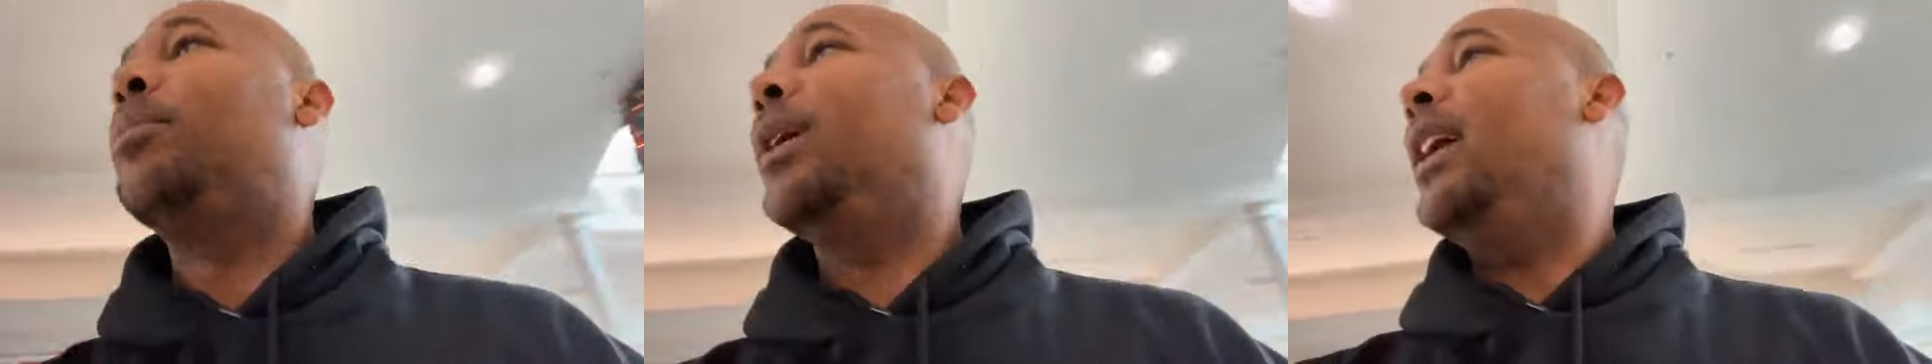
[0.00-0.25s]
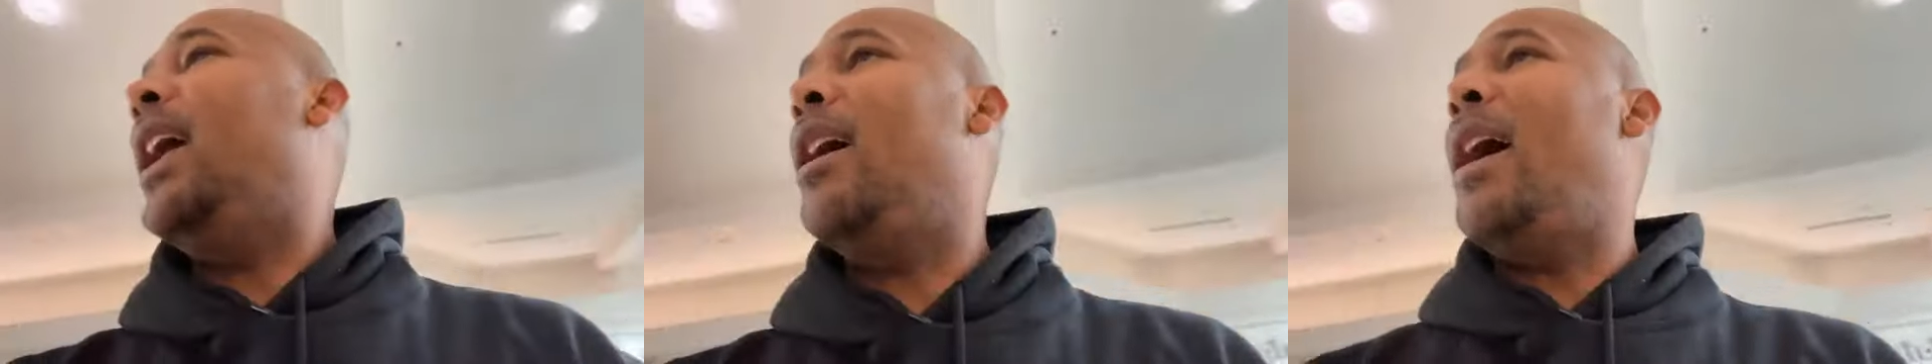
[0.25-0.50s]

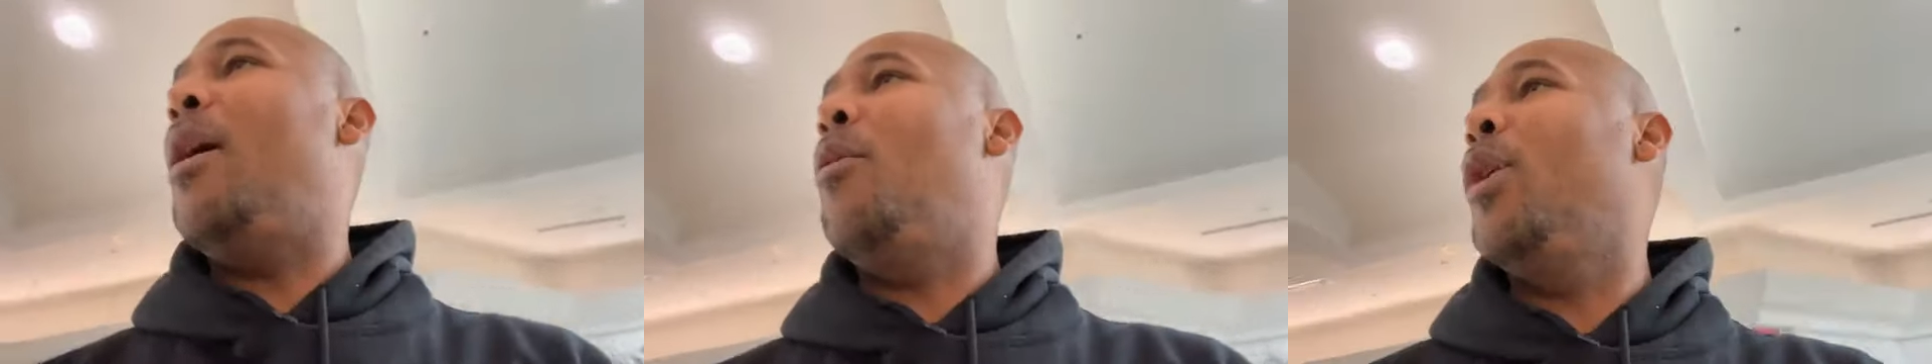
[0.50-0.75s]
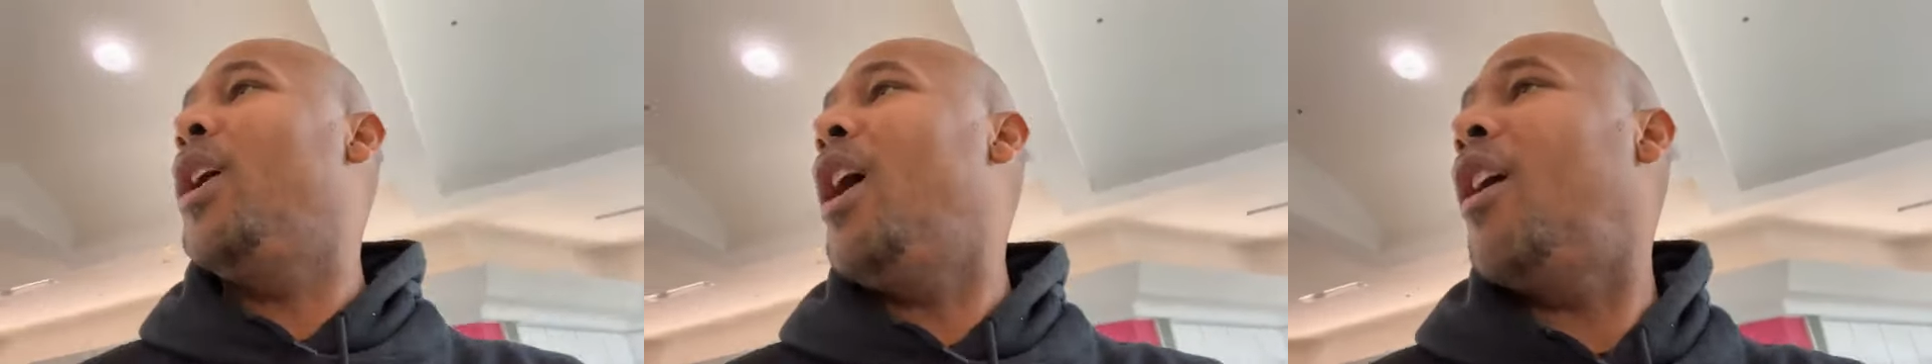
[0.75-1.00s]
But
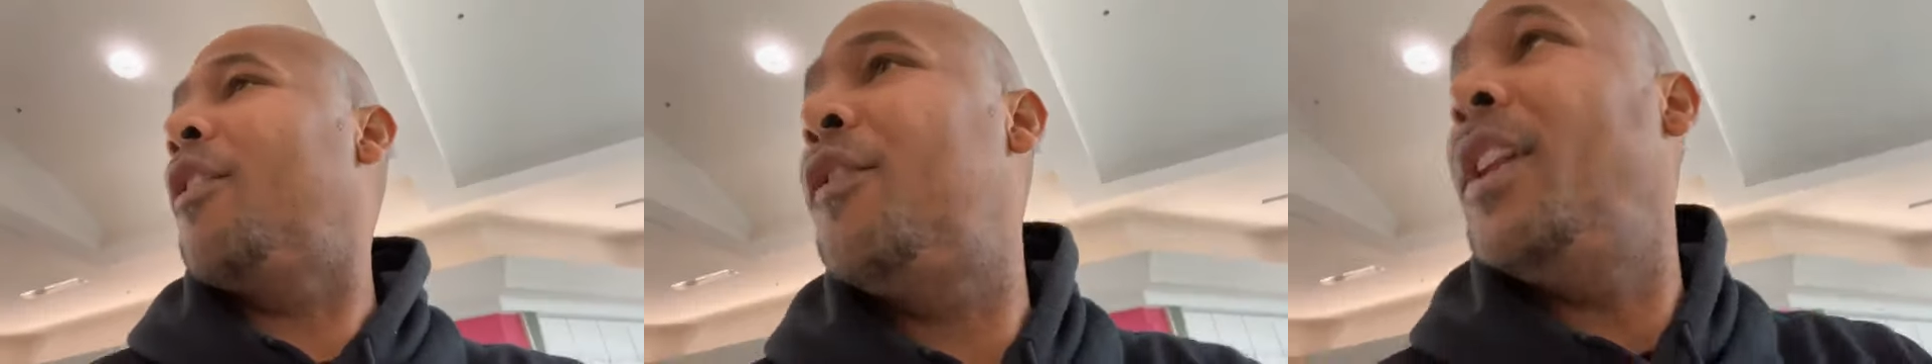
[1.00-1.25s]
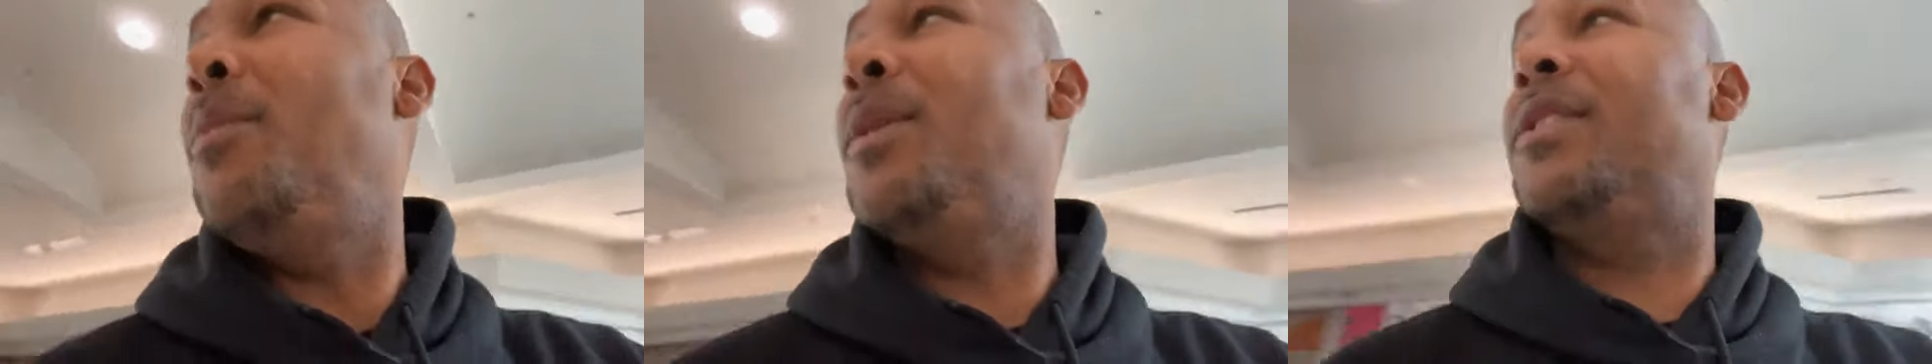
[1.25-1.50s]
Edward Art,
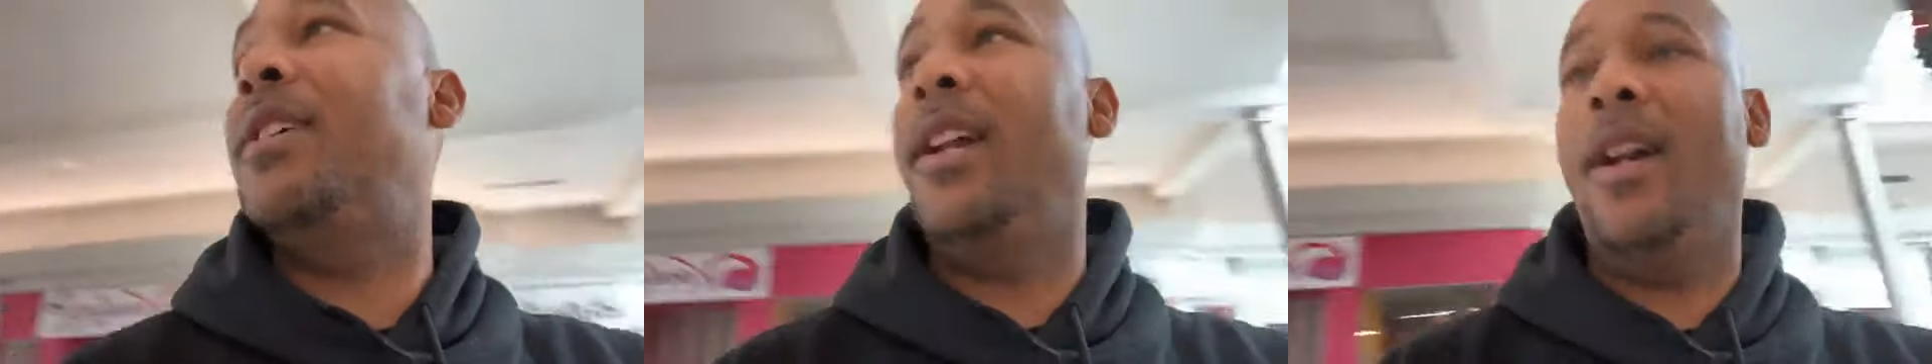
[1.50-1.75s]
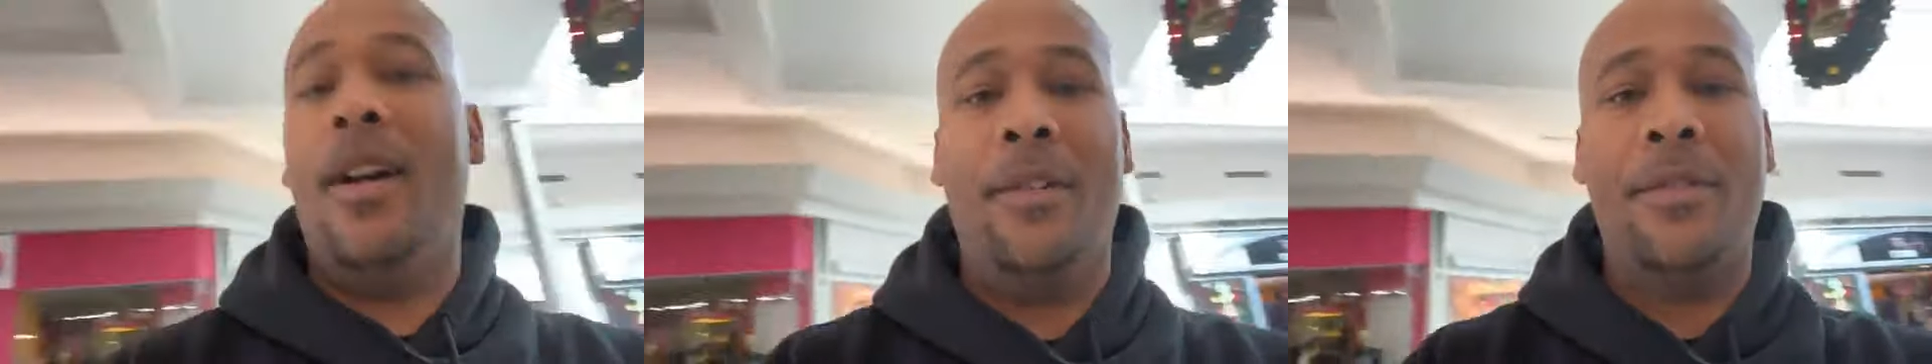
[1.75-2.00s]
fifty
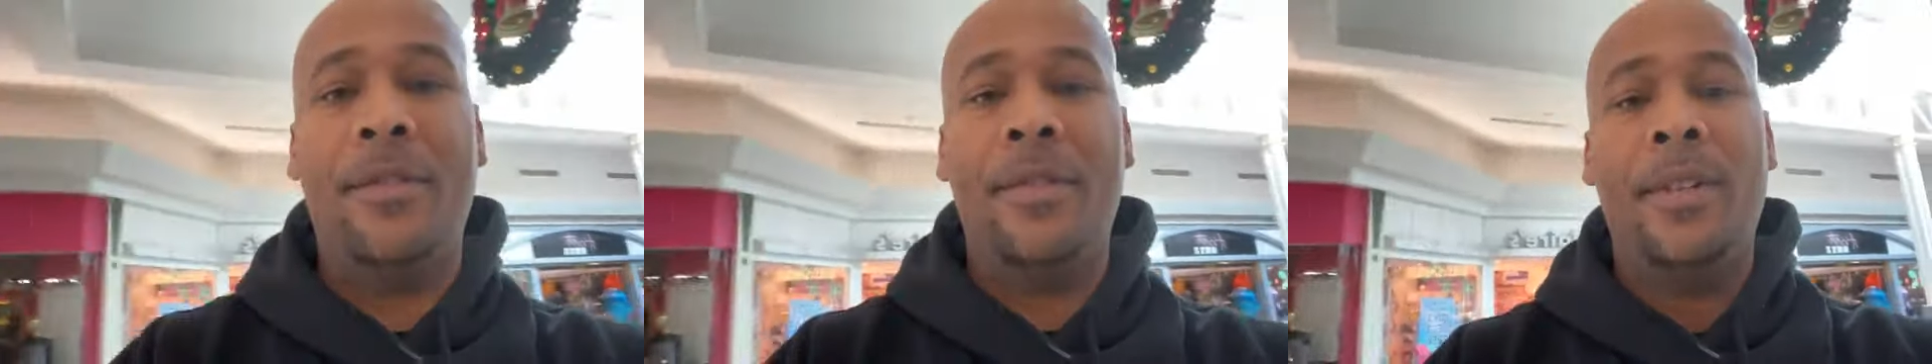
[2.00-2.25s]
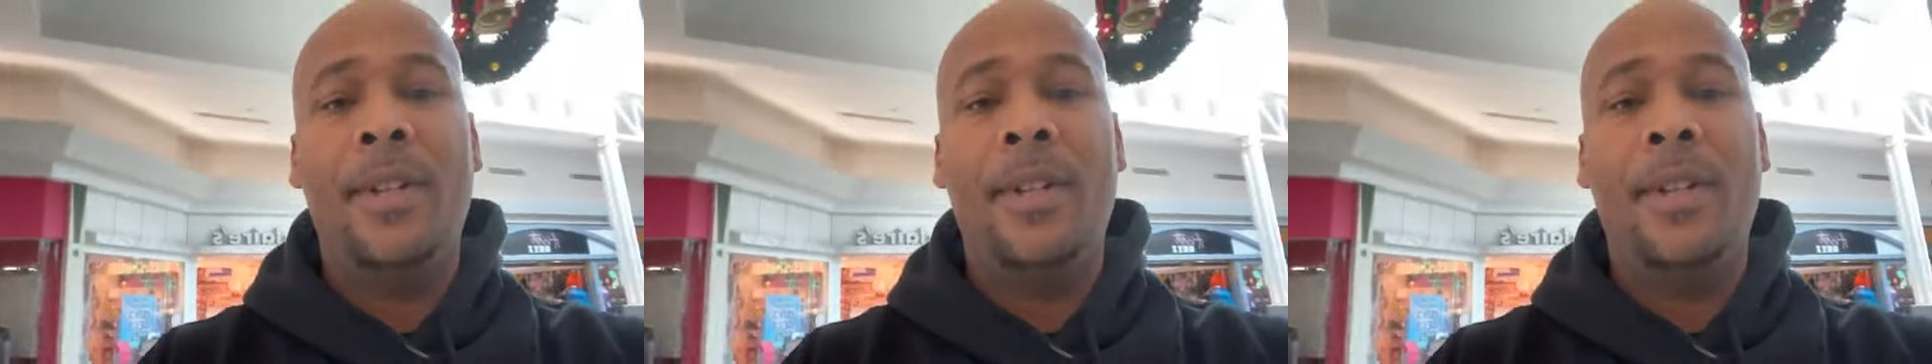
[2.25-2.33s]
percent off.